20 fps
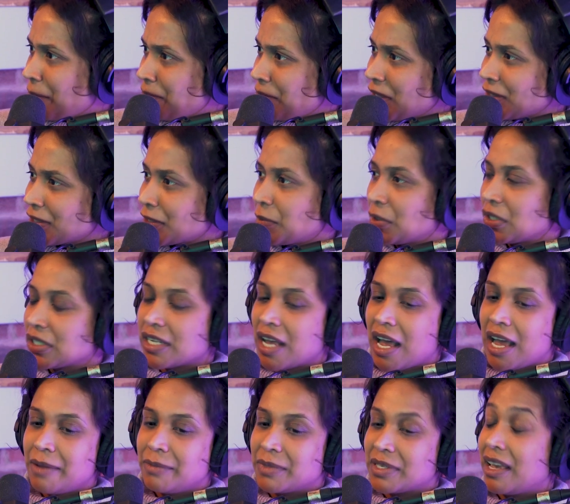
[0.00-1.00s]
him up multiple
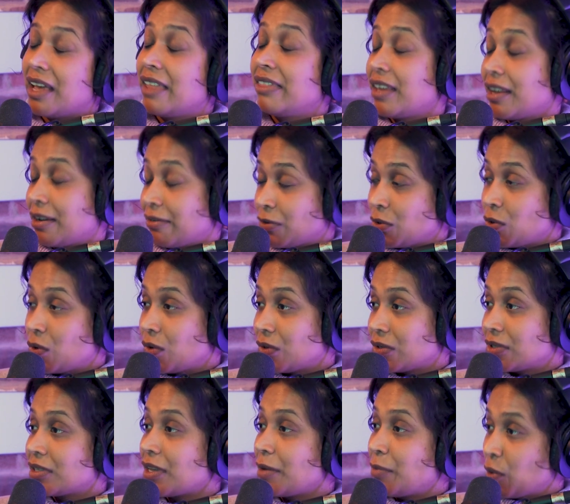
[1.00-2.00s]
times. And then, of
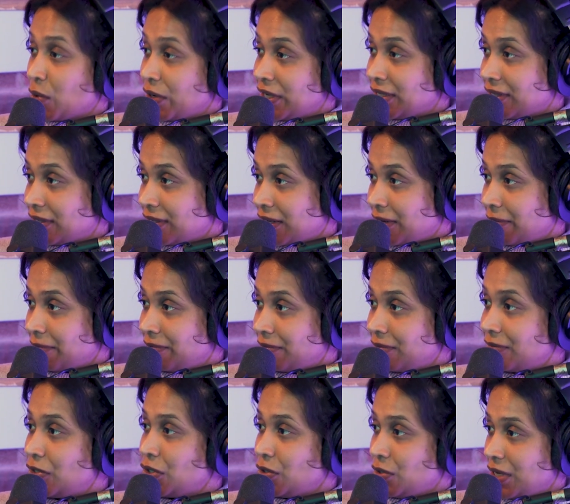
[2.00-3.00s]
course, they poisoned
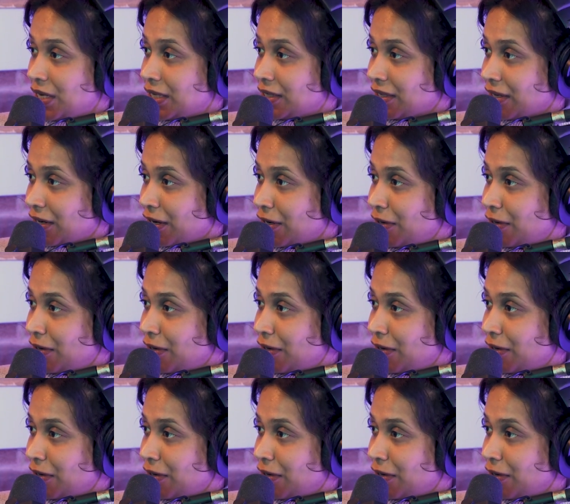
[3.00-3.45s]
him 2 years